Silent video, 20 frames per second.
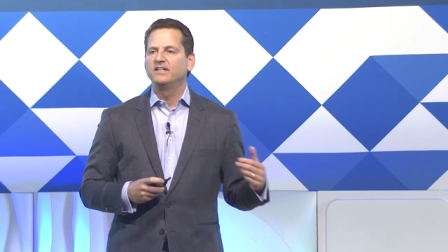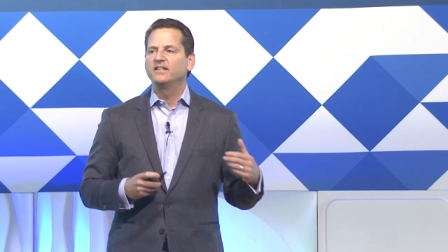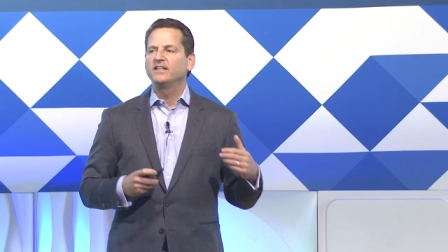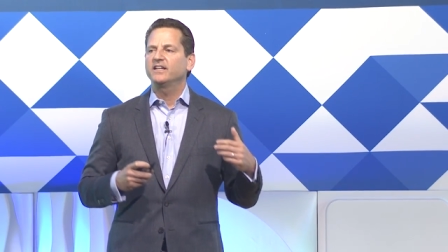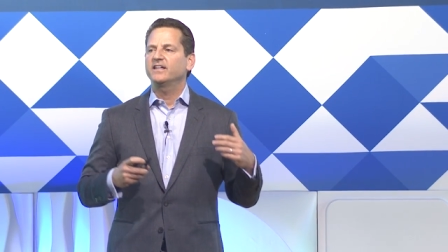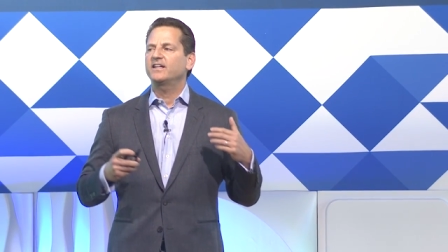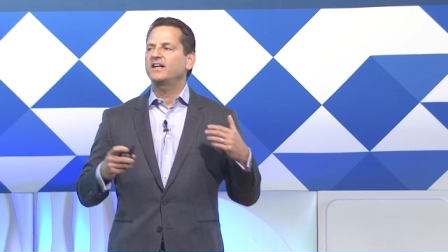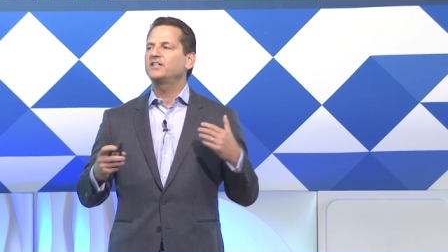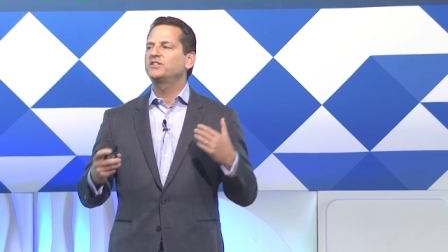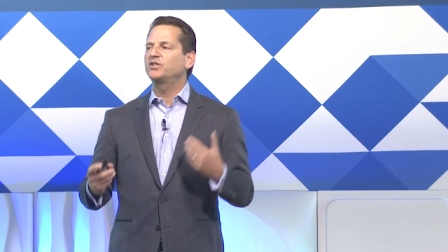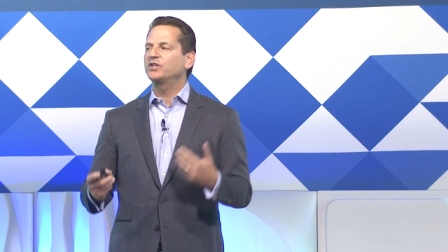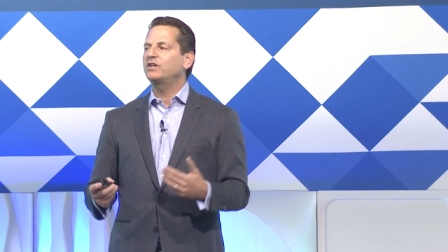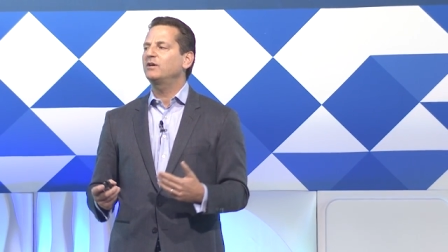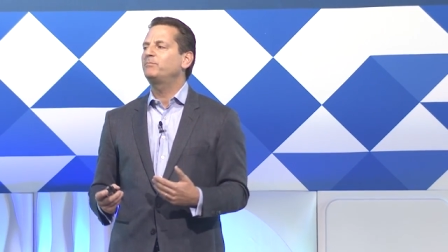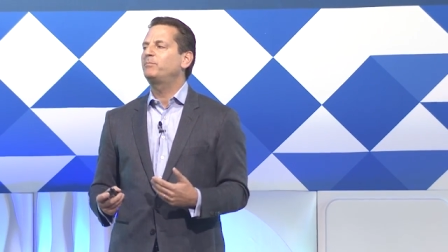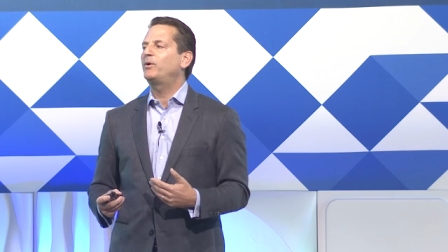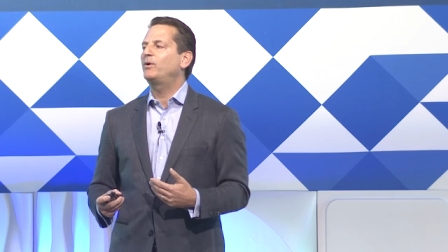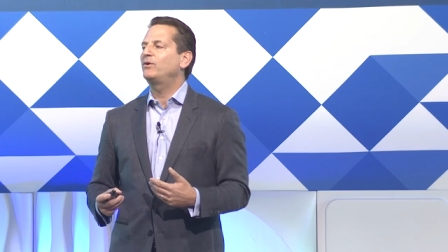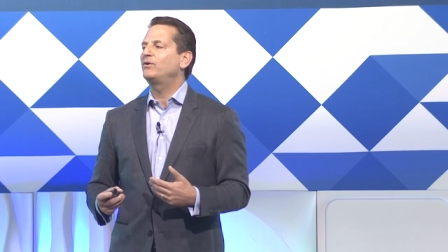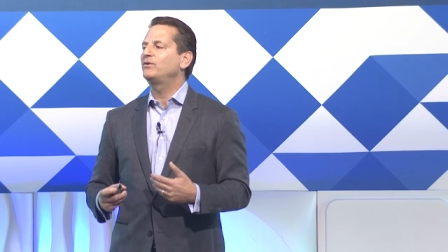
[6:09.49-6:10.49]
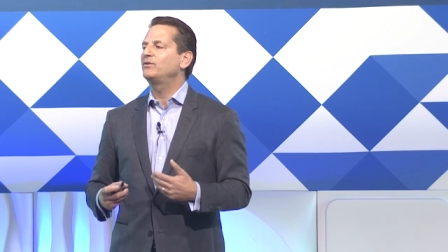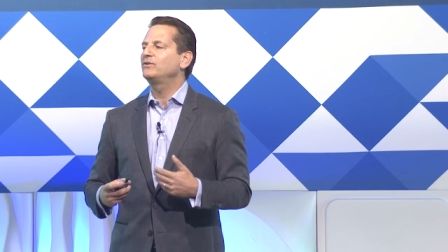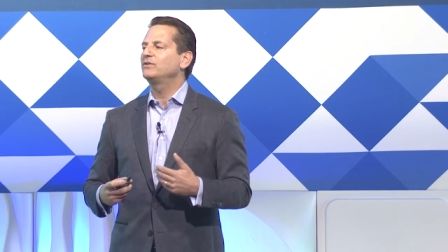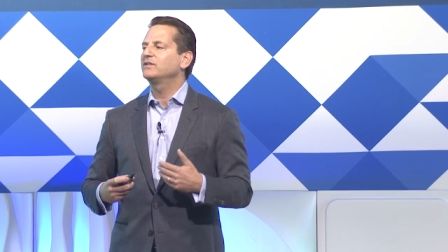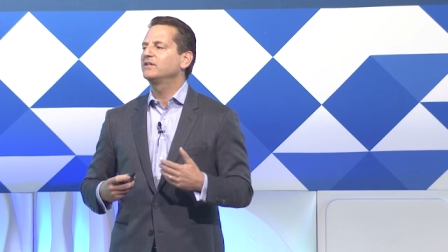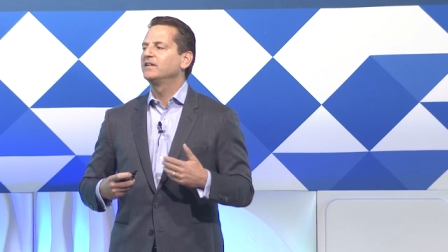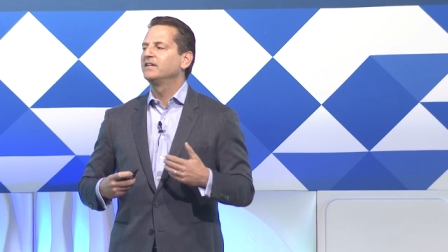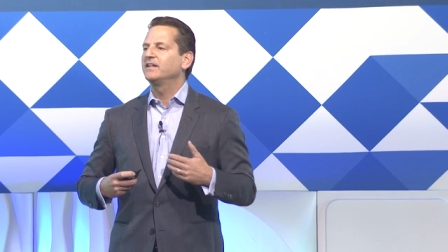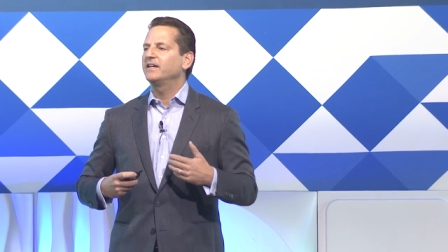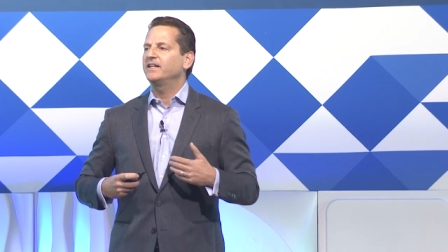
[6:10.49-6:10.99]
And I took a
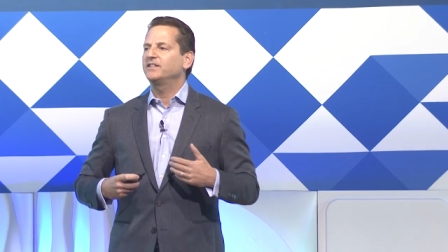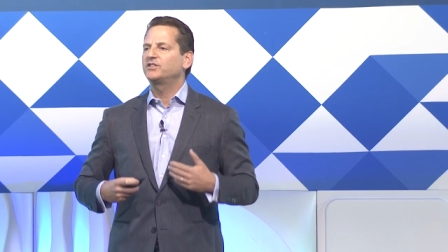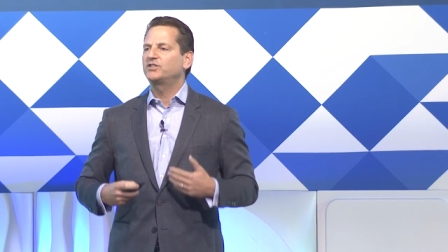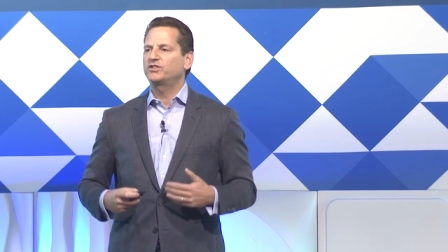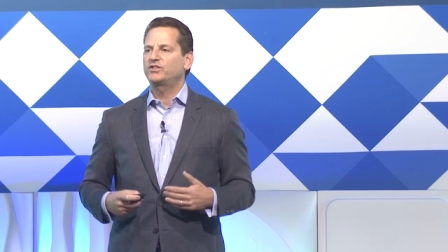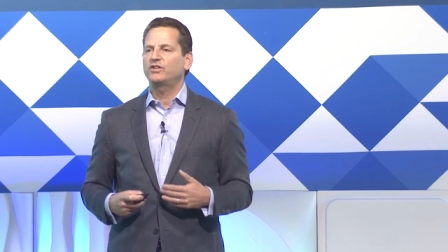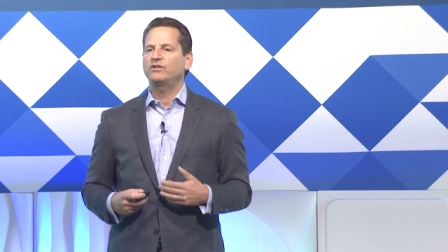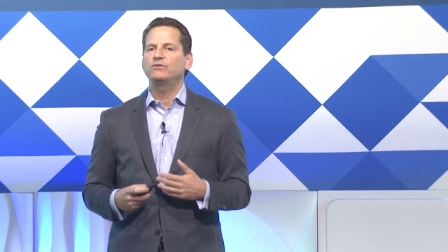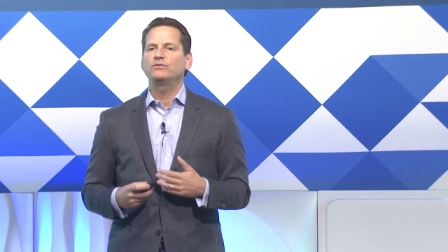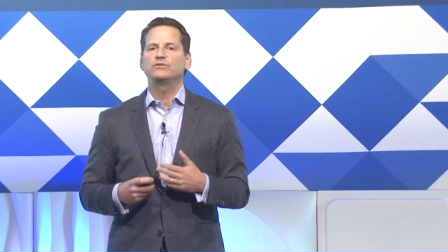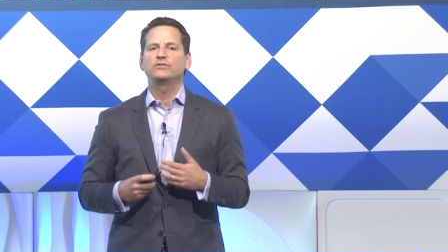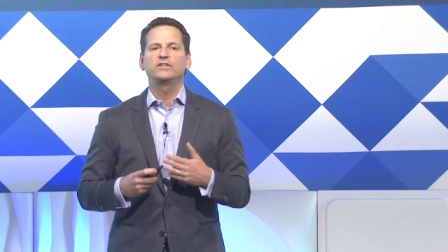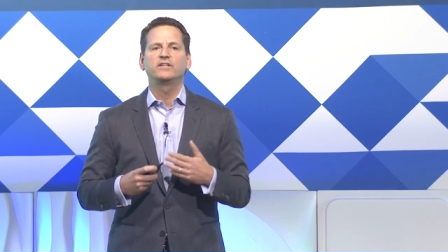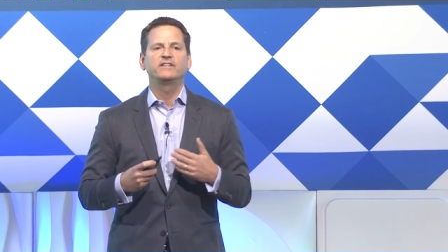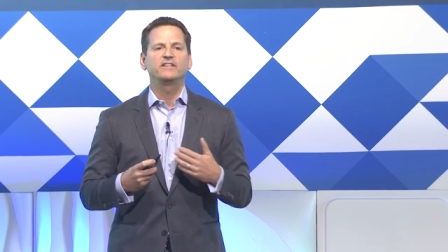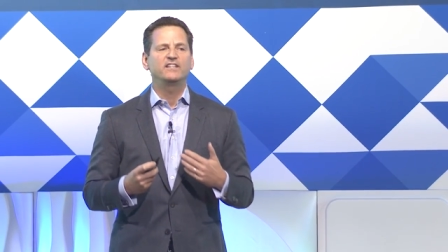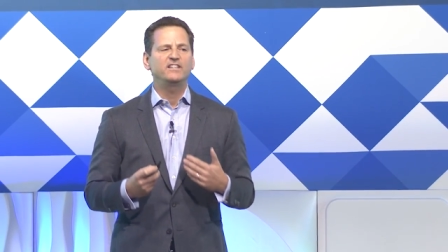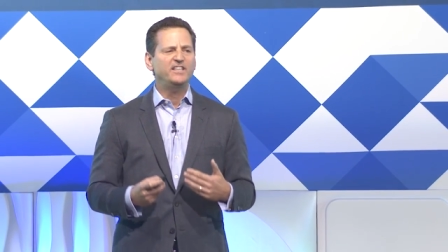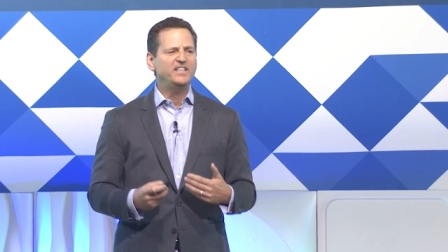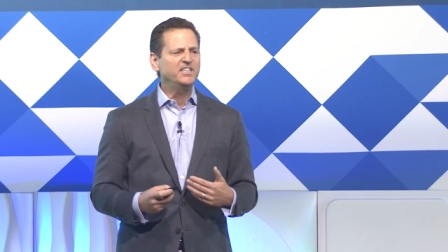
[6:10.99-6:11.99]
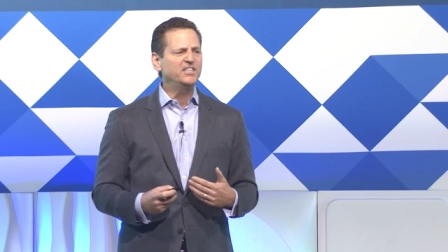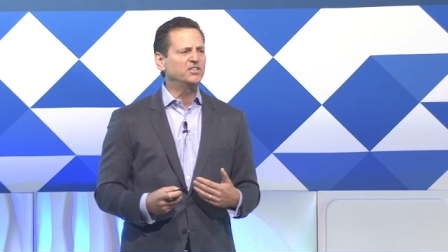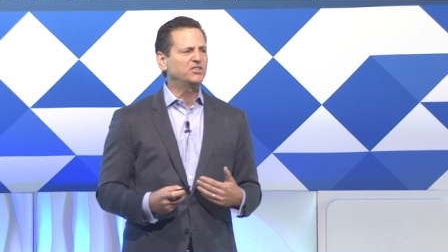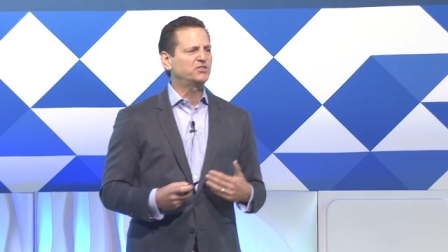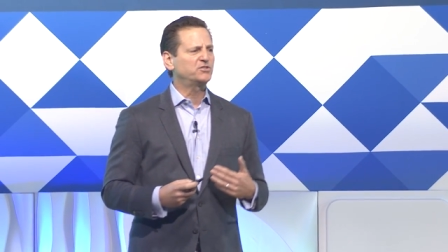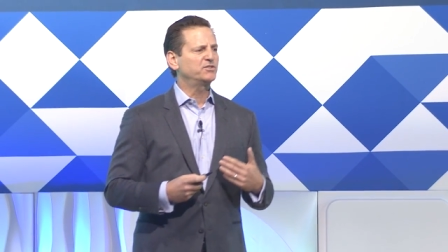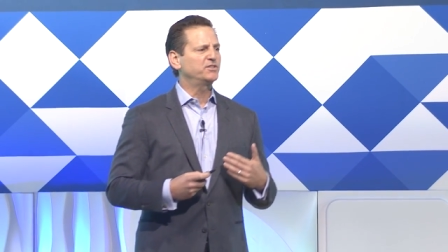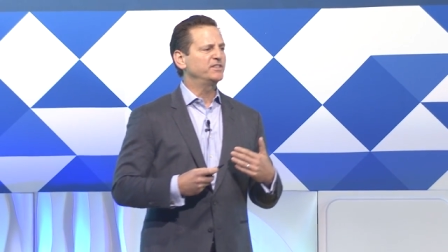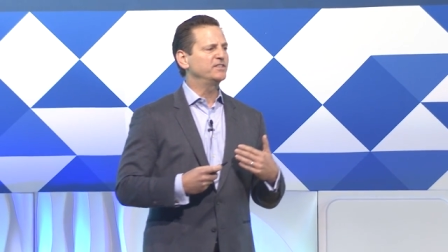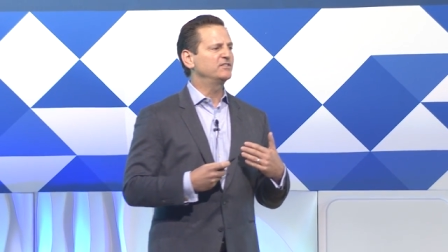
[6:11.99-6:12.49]
poll and showed the
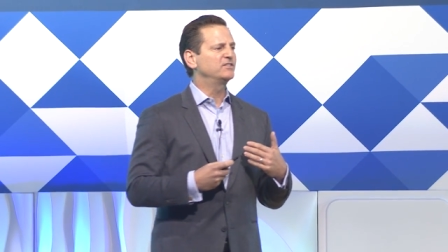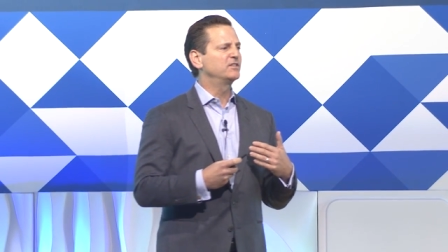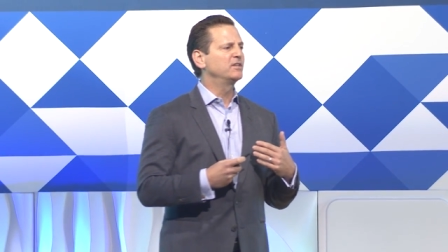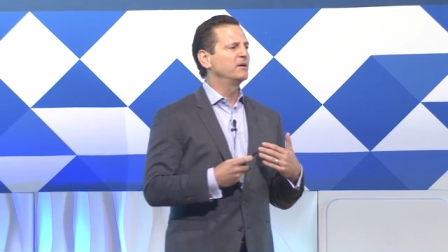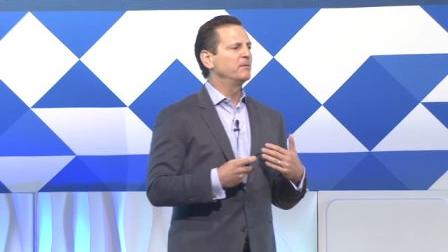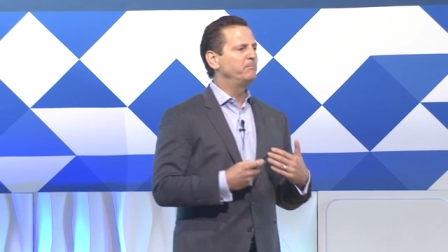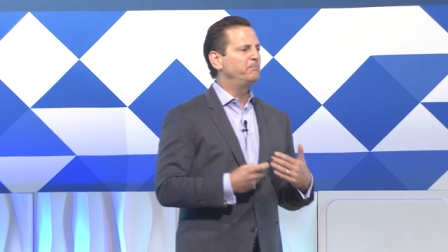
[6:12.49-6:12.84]
industry's